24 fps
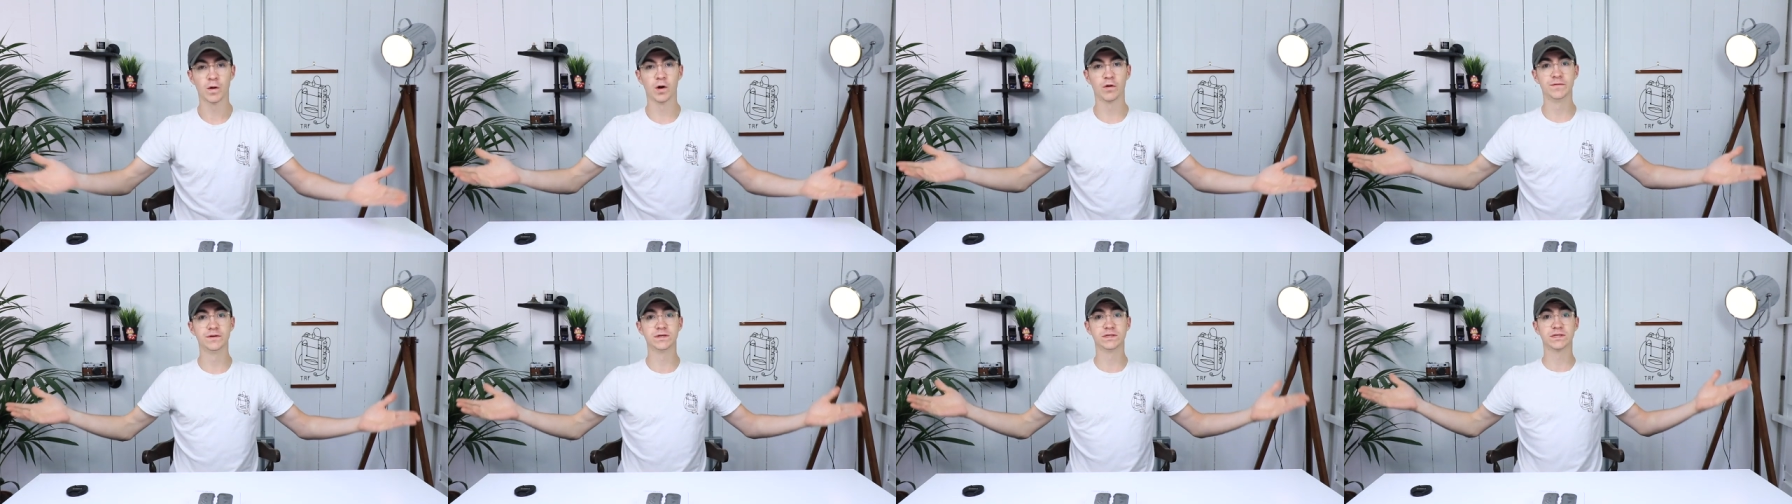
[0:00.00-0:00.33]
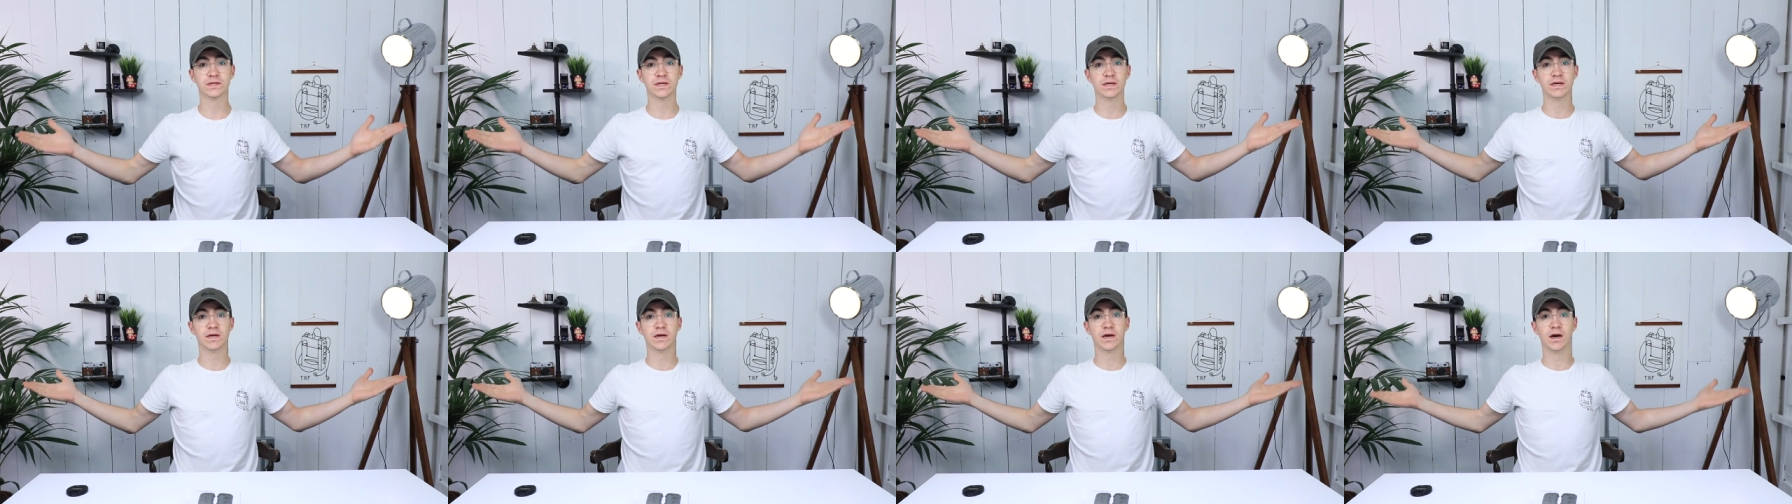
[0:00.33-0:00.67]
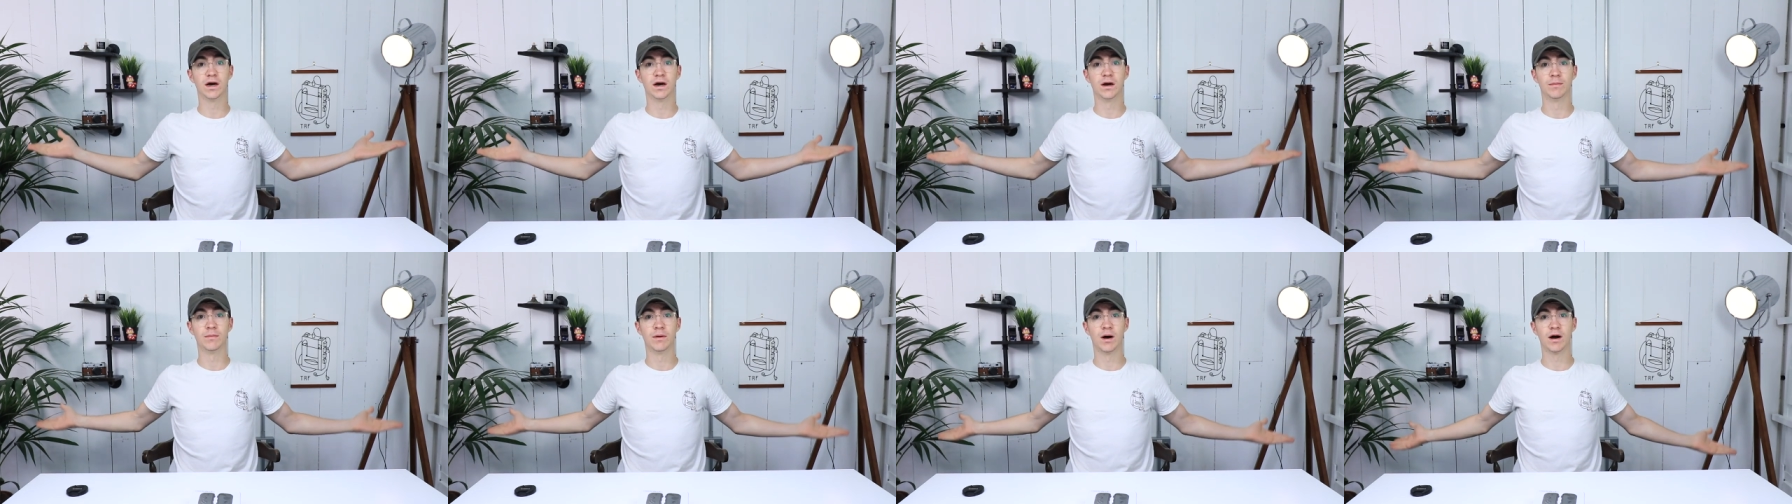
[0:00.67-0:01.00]

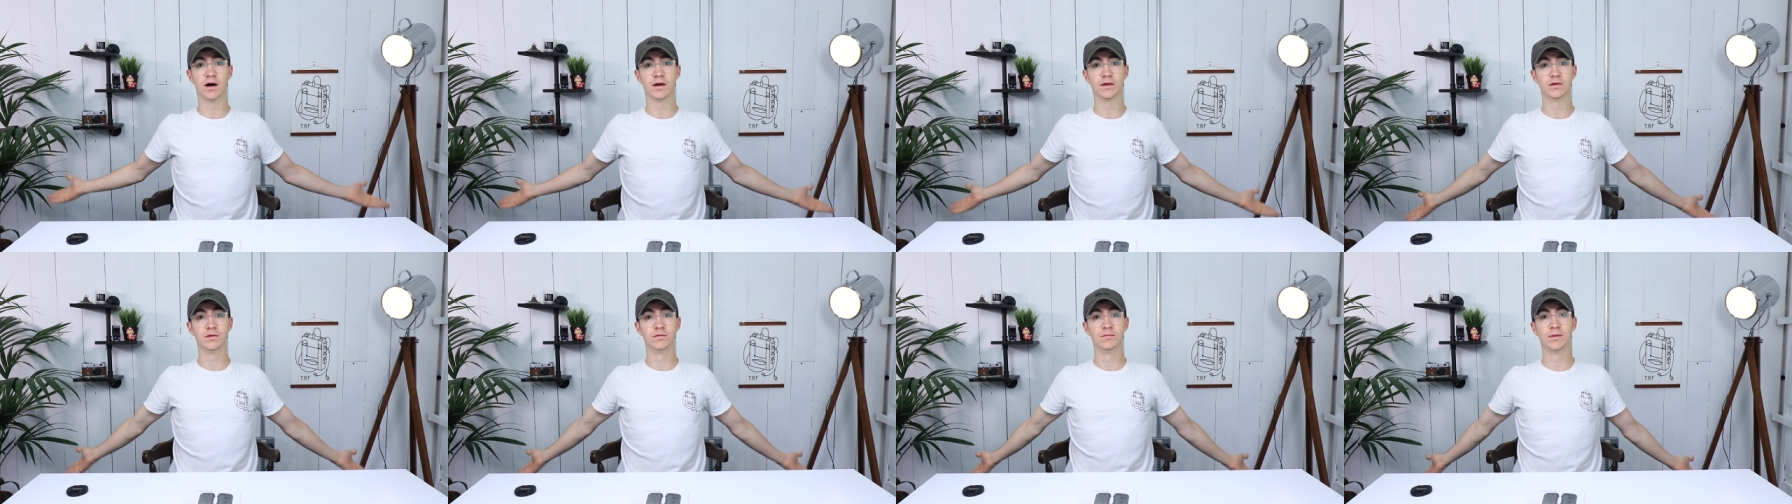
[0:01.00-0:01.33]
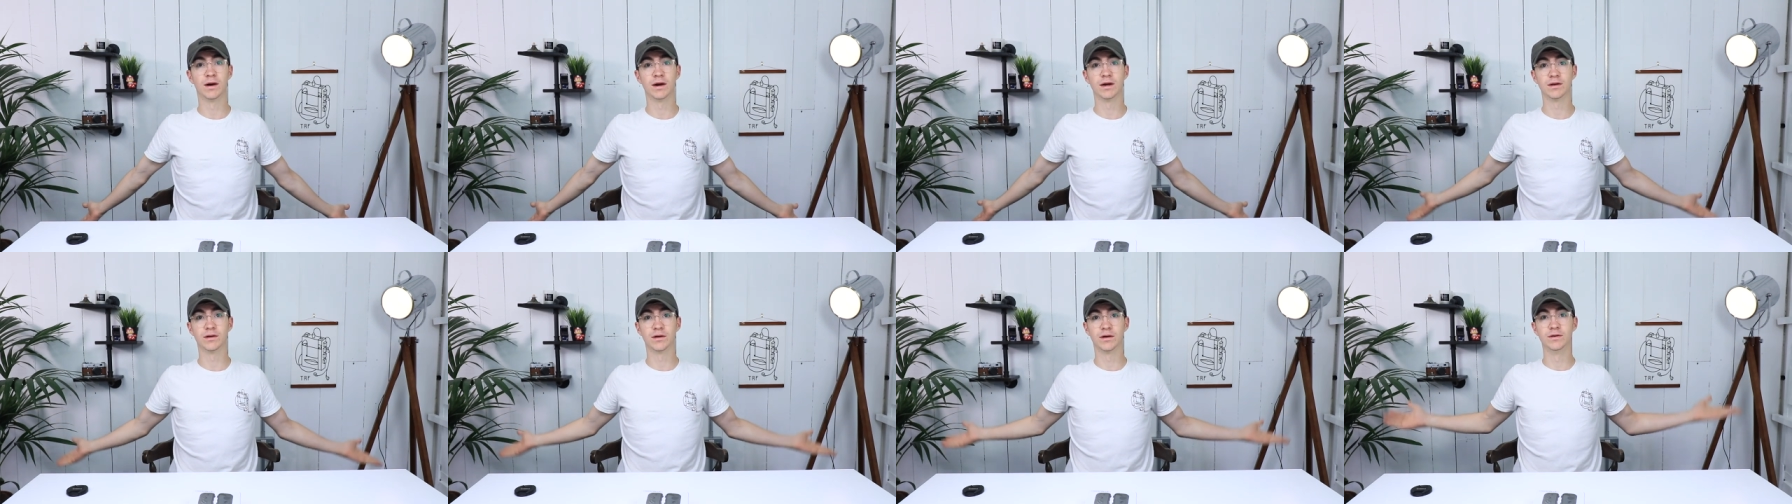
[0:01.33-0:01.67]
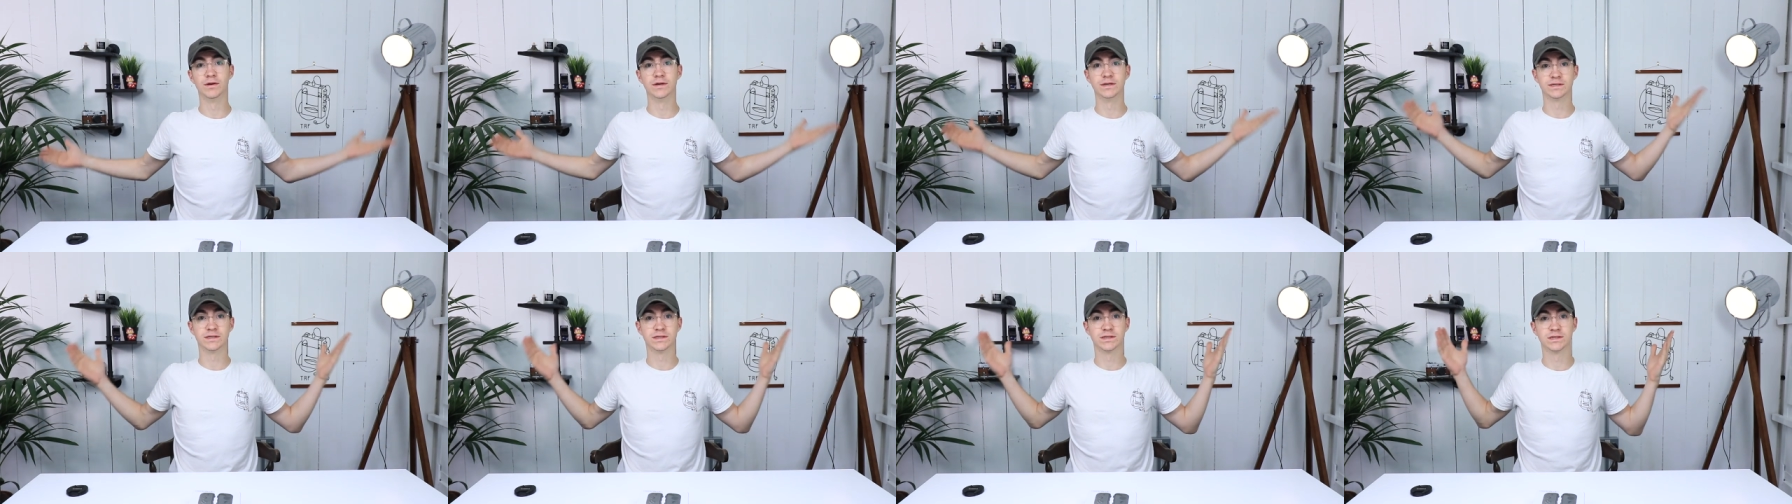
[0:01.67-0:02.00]
Obviously, um, you might
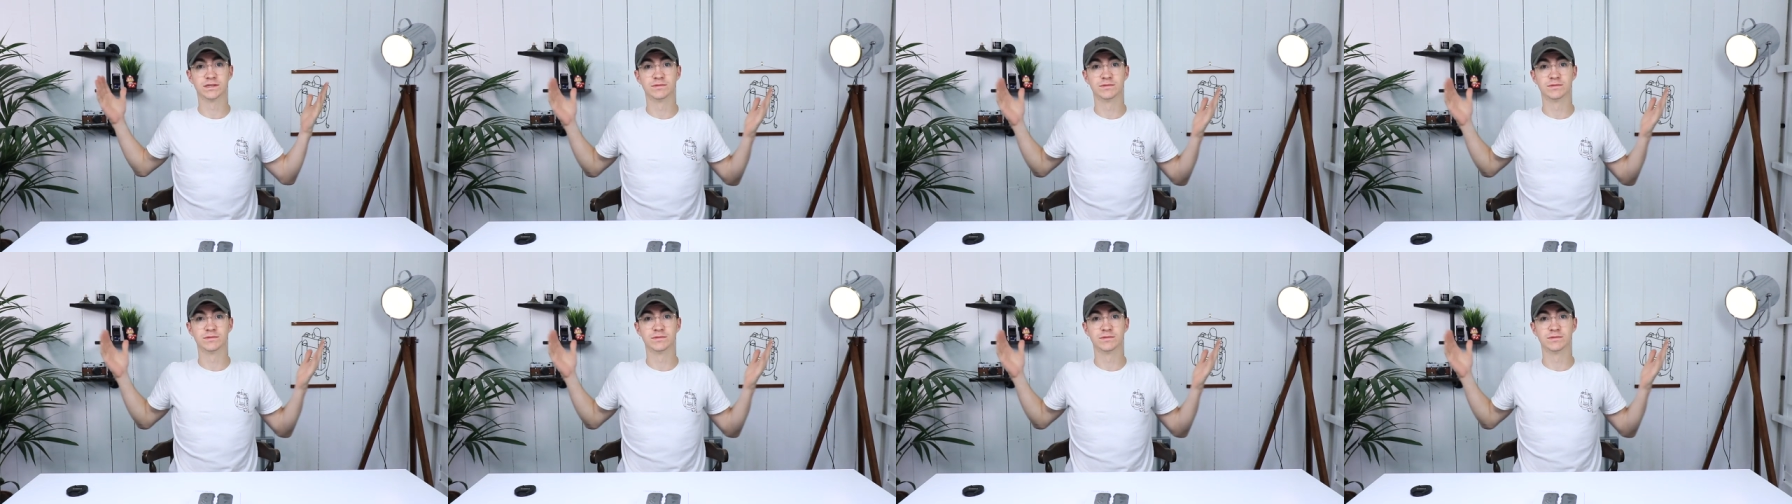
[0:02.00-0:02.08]
notice a